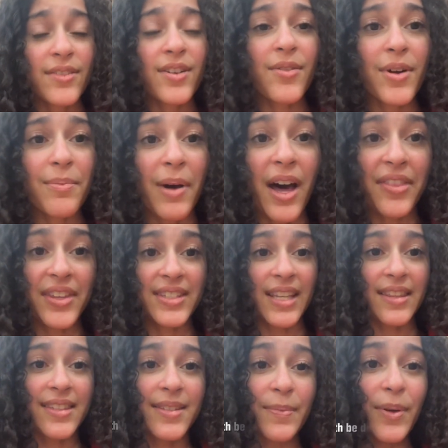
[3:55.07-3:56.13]
I don't know where Moth
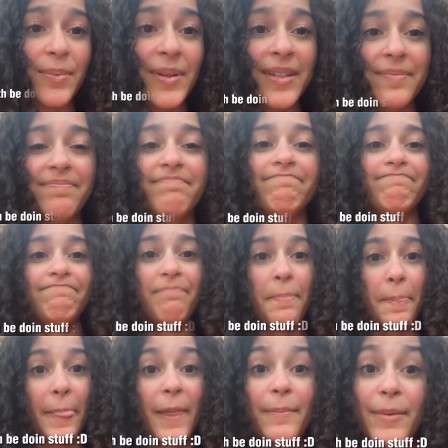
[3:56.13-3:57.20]
is at this moment,
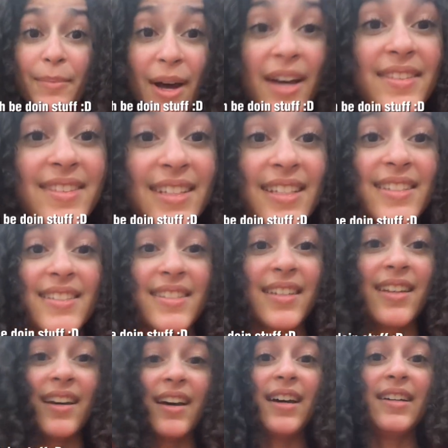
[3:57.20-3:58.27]
but Moth
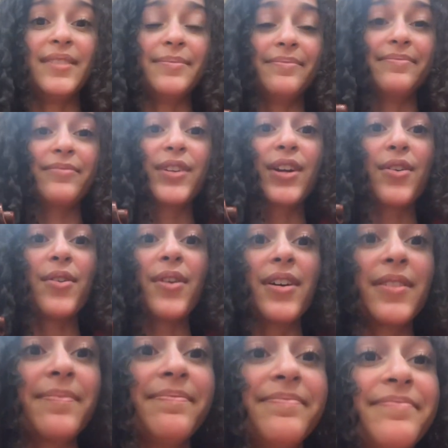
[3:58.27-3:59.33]
needs to um,
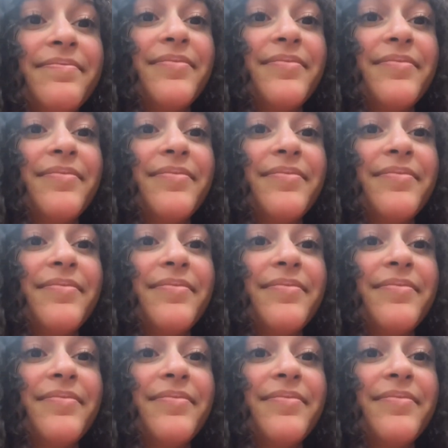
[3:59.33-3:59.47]
record.